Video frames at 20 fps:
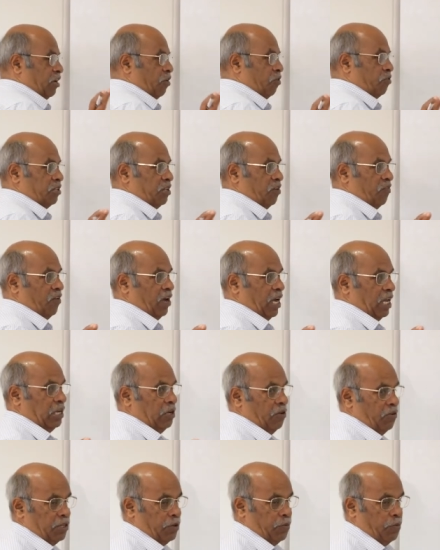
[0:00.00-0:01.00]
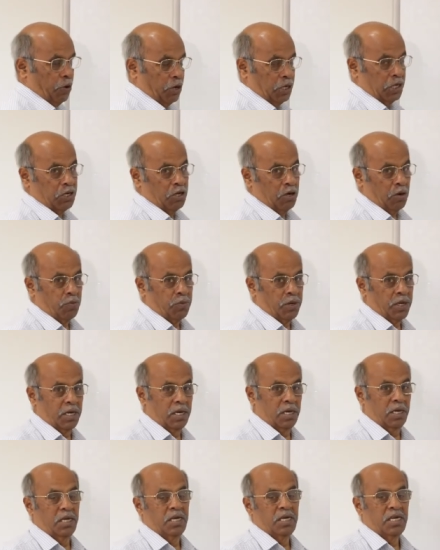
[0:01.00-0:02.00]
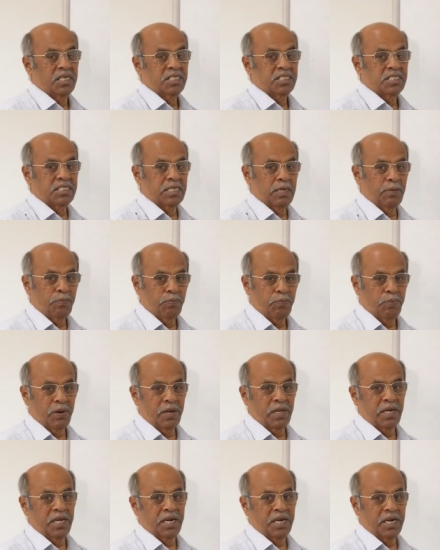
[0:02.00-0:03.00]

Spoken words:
out the value of the polynomial, simply